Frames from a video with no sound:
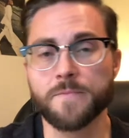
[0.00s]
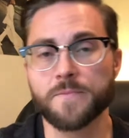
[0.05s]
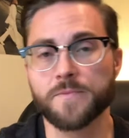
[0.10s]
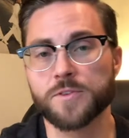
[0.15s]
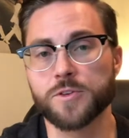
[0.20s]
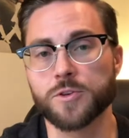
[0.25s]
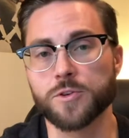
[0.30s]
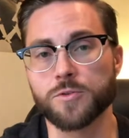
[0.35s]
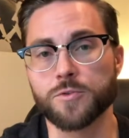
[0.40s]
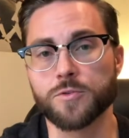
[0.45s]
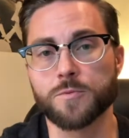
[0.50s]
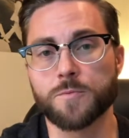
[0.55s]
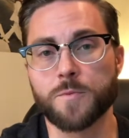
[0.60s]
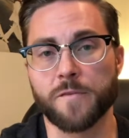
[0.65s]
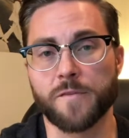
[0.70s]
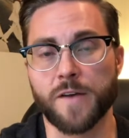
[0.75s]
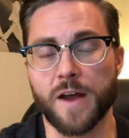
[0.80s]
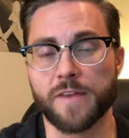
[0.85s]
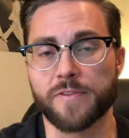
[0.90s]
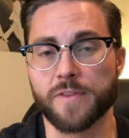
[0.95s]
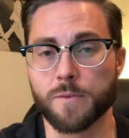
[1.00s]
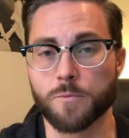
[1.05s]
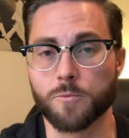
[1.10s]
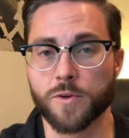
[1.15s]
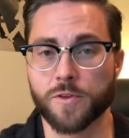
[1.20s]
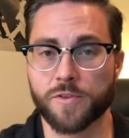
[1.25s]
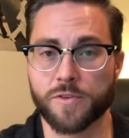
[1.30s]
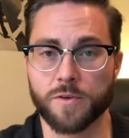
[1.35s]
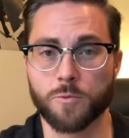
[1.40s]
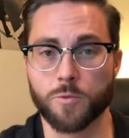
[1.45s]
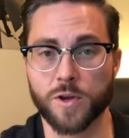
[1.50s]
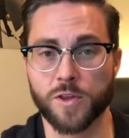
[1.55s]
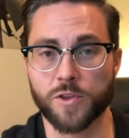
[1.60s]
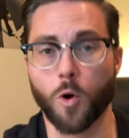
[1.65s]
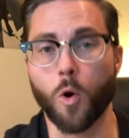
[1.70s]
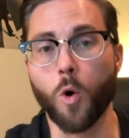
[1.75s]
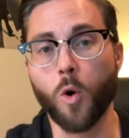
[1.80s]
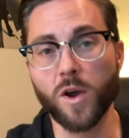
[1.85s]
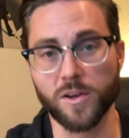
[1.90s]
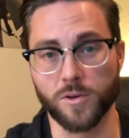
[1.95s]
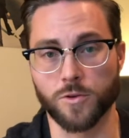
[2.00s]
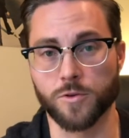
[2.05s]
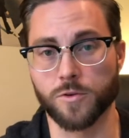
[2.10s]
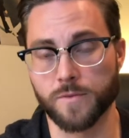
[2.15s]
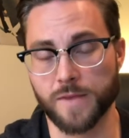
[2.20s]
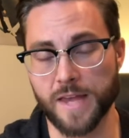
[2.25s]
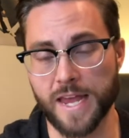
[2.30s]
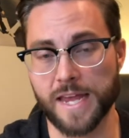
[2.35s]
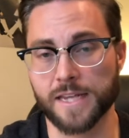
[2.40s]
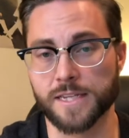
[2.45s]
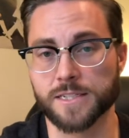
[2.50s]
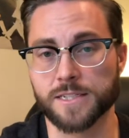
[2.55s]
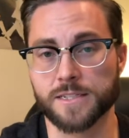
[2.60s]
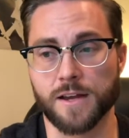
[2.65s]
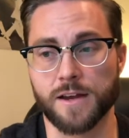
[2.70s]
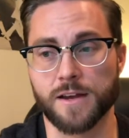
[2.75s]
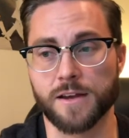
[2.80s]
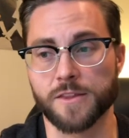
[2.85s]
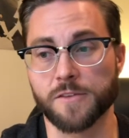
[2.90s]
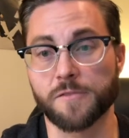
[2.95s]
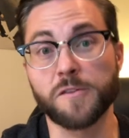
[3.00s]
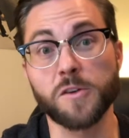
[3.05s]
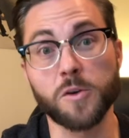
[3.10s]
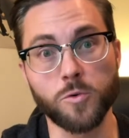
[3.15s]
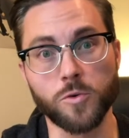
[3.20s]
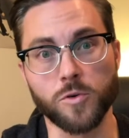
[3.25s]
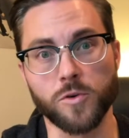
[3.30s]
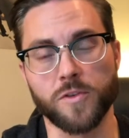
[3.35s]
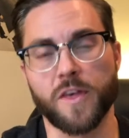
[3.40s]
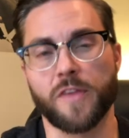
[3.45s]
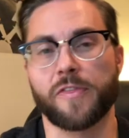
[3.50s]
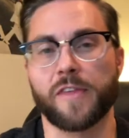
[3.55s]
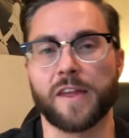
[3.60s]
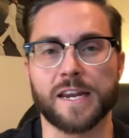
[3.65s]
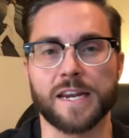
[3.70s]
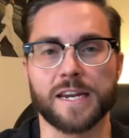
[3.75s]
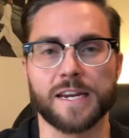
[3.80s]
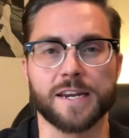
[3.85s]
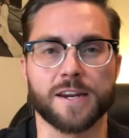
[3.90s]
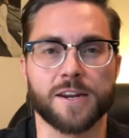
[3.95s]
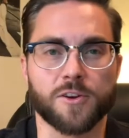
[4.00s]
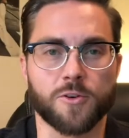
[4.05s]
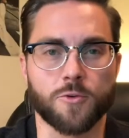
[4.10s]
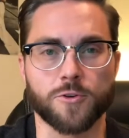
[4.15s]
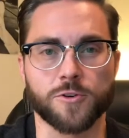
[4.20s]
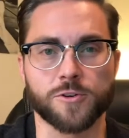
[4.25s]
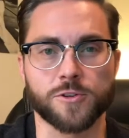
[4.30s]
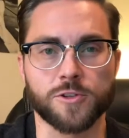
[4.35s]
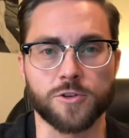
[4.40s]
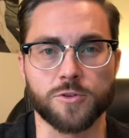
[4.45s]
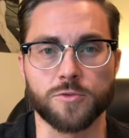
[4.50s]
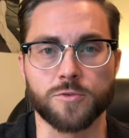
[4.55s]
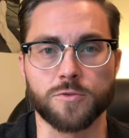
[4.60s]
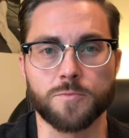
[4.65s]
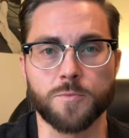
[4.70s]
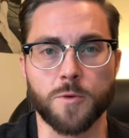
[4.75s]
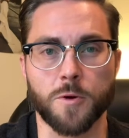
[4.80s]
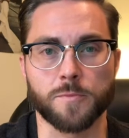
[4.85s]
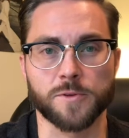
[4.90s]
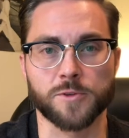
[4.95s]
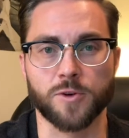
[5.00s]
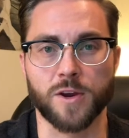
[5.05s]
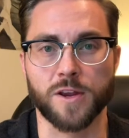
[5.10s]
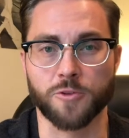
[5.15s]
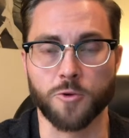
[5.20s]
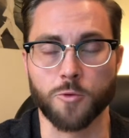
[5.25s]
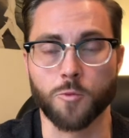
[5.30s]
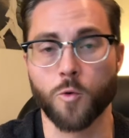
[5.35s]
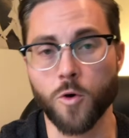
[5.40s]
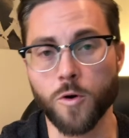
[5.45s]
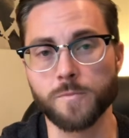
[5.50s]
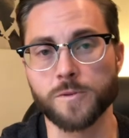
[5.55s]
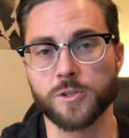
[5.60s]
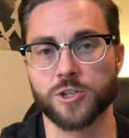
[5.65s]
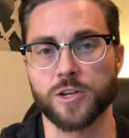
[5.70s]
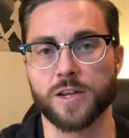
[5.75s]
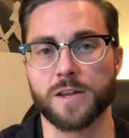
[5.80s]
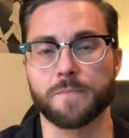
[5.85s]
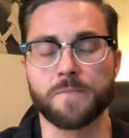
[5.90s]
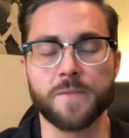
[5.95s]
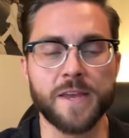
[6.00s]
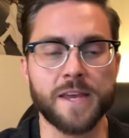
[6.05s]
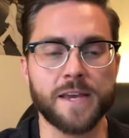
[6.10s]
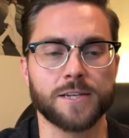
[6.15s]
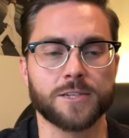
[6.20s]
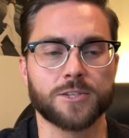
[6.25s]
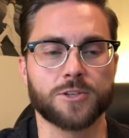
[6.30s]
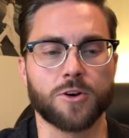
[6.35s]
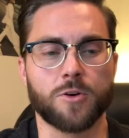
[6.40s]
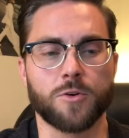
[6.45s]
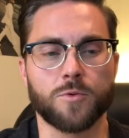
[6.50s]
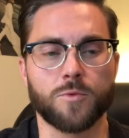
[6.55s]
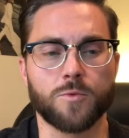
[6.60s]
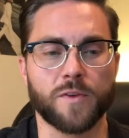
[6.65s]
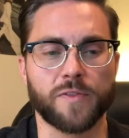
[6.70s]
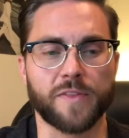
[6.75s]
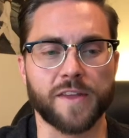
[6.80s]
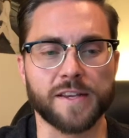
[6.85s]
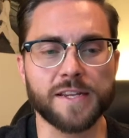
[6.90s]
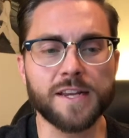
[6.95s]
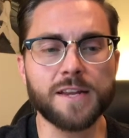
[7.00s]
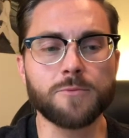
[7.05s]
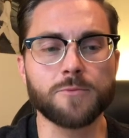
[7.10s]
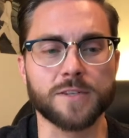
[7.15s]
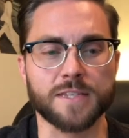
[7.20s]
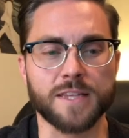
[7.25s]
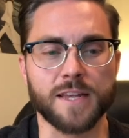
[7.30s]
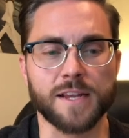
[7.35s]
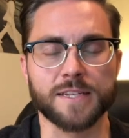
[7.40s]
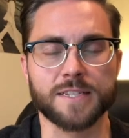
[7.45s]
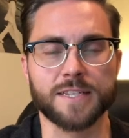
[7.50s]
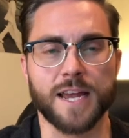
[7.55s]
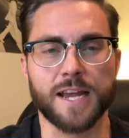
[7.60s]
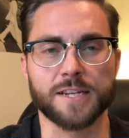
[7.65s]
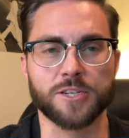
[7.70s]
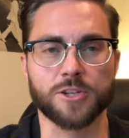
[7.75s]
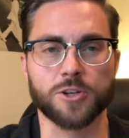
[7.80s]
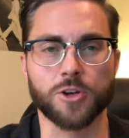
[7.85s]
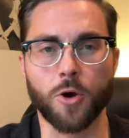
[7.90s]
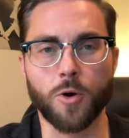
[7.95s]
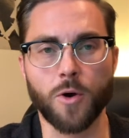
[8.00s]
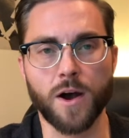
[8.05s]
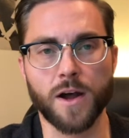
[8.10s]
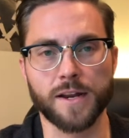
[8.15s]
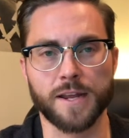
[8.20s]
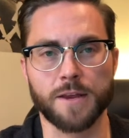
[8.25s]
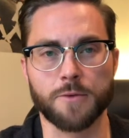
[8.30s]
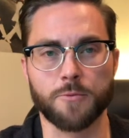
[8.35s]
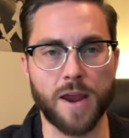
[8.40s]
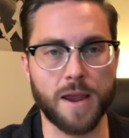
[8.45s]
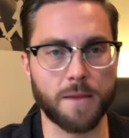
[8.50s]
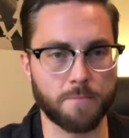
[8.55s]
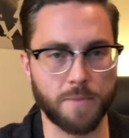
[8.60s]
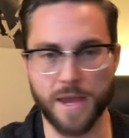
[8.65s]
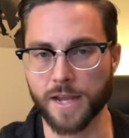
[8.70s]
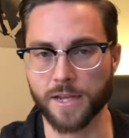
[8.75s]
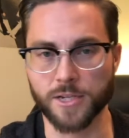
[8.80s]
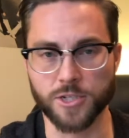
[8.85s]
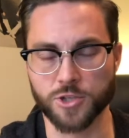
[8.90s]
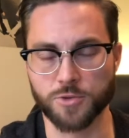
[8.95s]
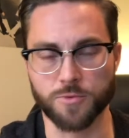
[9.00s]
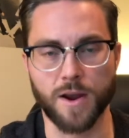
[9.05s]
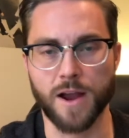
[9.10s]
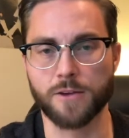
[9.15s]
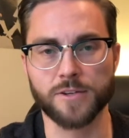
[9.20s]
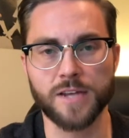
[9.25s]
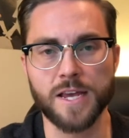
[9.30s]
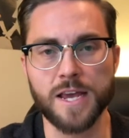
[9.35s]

to provide them with, with oil and uh, the fuel that they needed in order to perpetrate their war machine. So, what they did was they decided to go on a rampage throughout